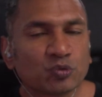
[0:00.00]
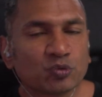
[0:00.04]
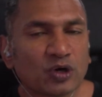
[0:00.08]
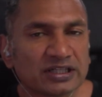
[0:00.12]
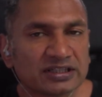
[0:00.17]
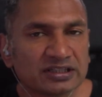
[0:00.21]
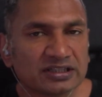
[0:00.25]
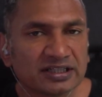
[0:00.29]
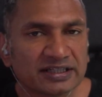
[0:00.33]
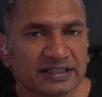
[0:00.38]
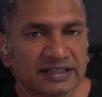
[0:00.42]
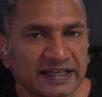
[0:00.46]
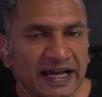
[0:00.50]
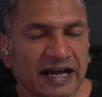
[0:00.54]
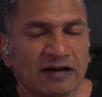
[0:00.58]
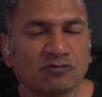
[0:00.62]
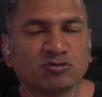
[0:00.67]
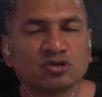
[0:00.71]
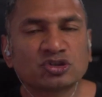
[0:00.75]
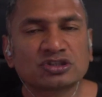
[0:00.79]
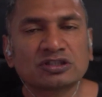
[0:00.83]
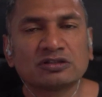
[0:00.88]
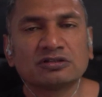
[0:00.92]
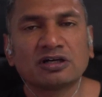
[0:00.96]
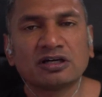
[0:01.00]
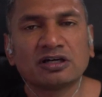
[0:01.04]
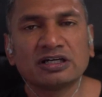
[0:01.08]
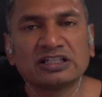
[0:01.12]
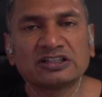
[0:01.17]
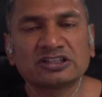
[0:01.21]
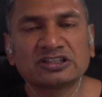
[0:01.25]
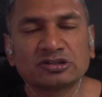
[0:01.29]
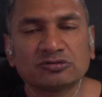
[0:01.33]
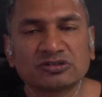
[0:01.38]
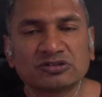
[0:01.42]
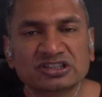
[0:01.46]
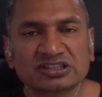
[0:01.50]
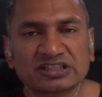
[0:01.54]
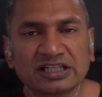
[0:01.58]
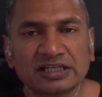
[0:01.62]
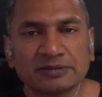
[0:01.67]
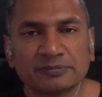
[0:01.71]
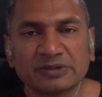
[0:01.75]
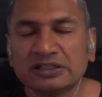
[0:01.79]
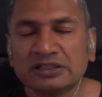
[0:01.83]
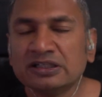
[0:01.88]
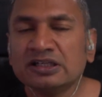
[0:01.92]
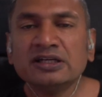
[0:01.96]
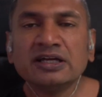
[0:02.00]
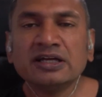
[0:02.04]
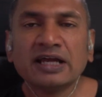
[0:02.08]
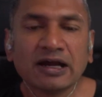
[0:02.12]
Why did the council not issue a statement?